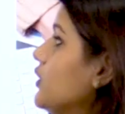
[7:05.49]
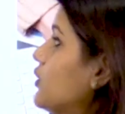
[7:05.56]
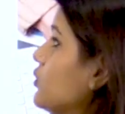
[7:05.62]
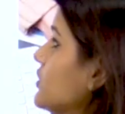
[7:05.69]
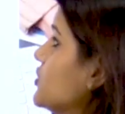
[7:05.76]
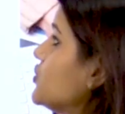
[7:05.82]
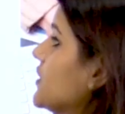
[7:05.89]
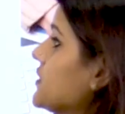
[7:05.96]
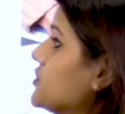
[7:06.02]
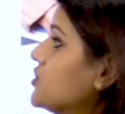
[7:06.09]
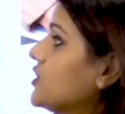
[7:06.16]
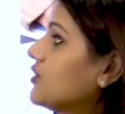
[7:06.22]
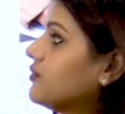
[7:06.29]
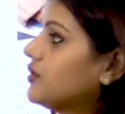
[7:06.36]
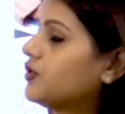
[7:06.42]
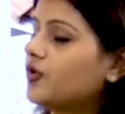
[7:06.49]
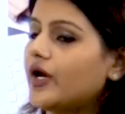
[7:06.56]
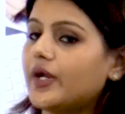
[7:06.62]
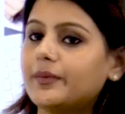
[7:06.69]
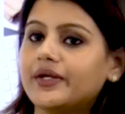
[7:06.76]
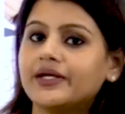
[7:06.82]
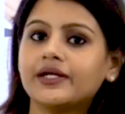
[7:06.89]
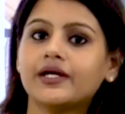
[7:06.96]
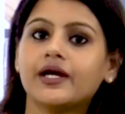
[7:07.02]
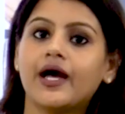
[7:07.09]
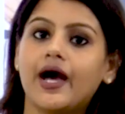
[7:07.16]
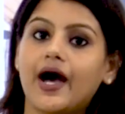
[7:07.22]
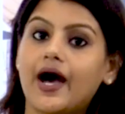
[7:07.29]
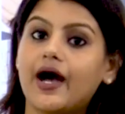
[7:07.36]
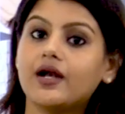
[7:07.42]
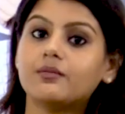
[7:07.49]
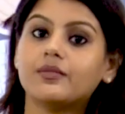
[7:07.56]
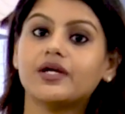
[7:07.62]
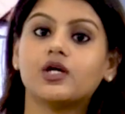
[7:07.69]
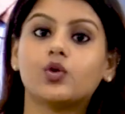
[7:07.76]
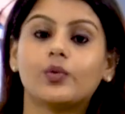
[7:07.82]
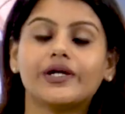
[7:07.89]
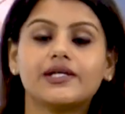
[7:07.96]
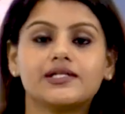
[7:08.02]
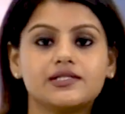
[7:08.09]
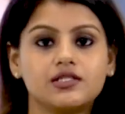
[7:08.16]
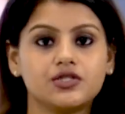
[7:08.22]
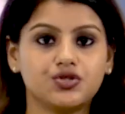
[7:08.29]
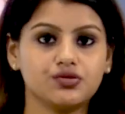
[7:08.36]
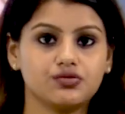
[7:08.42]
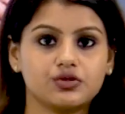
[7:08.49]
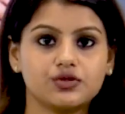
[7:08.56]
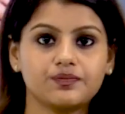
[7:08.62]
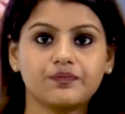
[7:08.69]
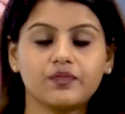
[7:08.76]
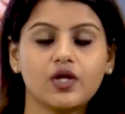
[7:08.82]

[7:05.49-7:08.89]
to the changing requirement and make quick decisions.